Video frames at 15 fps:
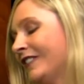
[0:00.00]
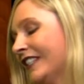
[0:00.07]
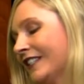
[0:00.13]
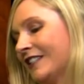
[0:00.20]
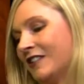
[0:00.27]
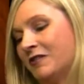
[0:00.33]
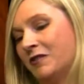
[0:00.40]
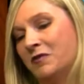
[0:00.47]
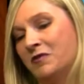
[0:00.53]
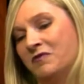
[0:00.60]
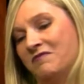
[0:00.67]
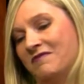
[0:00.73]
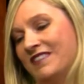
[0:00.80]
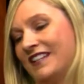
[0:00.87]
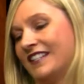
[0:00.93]
just
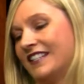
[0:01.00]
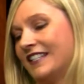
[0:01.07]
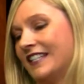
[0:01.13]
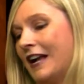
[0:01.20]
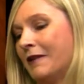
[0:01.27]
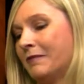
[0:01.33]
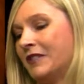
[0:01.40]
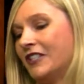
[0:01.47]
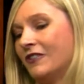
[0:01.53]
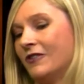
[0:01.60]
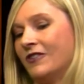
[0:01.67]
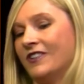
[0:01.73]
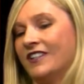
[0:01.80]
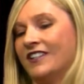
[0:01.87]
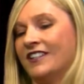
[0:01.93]
accept,
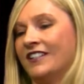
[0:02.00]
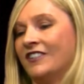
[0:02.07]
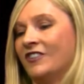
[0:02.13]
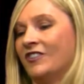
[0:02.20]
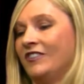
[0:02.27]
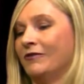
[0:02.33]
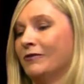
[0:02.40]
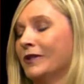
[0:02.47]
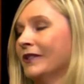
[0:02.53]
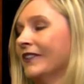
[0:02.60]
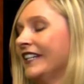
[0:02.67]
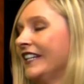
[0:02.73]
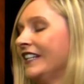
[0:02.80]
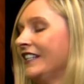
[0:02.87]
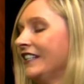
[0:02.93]
or
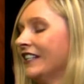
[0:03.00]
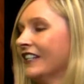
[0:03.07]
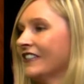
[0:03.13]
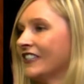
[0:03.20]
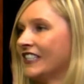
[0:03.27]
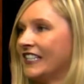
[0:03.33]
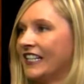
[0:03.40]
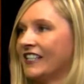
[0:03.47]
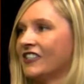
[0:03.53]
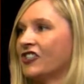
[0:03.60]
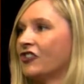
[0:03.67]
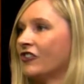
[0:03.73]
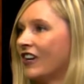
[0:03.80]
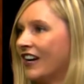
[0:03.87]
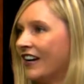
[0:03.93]
really, you know, stand
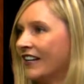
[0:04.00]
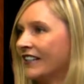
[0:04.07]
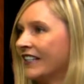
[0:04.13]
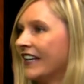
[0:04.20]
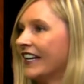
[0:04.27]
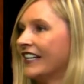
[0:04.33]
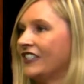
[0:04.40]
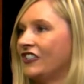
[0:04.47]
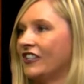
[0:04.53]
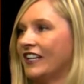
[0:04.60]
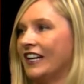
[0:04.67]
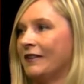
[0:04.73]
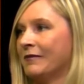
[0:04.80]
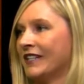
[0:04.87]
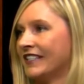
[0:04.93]
strong,
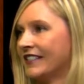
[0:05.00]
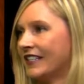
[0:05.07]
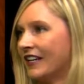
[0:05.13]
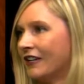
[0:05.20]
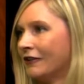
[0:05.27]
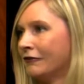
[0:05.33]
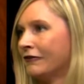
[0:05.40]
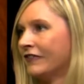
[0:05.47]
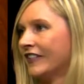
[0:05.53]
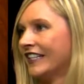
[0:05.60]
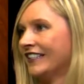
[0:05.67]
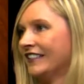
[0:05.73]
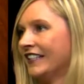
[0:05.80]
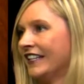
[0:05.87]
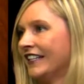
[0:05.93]
educate myself,
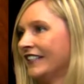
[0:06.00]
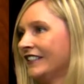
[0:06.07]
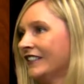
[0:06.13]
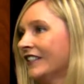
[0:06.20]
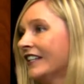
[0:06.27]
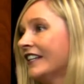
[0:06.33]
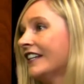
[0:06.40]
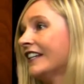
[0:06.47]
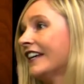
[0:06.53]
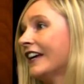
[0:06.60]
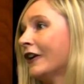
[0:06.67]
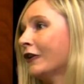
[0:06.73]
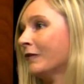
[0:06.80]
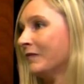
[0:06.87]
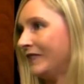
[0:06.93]
and then
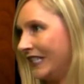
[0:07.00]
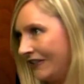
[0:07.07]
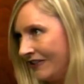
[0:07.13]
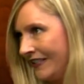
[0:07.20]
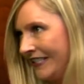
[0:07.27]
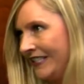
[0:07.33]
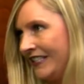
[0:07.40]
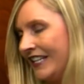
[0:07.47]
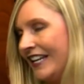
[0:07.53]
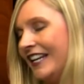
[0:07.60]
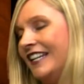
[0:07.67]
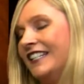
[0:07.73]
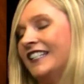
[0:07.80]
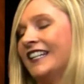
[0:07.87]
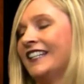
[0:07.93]
help Dylan,
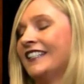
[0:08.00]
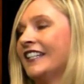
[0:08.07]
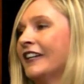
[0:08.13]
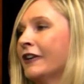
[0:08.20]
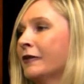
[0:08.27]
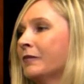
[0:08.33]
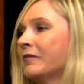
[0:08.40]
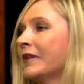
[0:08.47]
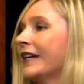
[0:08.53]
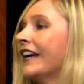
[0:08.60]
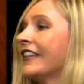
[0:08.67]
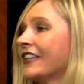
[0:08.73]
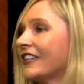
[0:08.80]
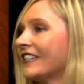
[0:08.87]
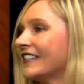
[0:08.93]
and then help
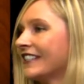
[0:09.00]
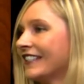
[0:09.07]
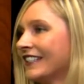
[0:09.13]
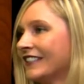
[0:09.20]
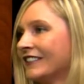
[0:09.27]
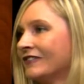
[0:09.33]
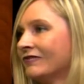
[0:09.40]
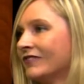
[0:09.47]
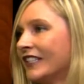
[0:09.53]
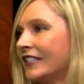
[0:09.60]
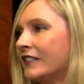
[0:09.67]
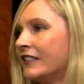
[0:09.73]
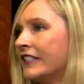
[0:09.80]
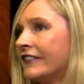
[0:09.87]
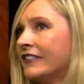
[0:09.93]
others. And
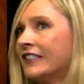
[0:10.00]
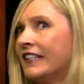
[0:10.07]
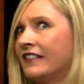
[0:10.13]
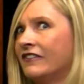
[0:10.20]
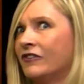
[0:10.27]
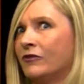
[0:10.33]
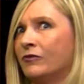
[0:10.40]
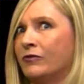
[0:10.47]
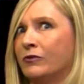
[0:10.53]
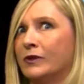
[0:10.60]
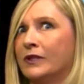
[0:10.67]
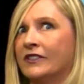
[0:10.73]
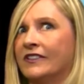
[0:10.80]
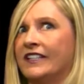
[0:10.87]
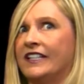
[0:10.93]
it did
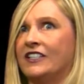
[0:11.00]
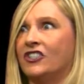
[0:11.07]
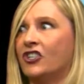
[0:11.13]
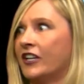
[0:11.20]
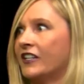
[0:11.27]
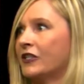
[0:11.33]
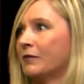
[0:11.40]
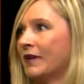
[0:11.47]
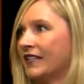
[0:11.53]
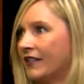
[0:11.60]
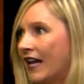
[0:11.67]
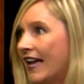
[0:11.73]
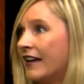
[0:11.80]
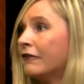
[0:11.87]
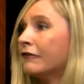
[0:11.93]
really change my
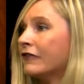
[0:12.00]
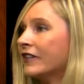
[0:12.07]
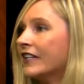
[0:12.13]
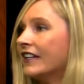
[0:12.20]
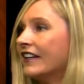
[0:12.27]
life.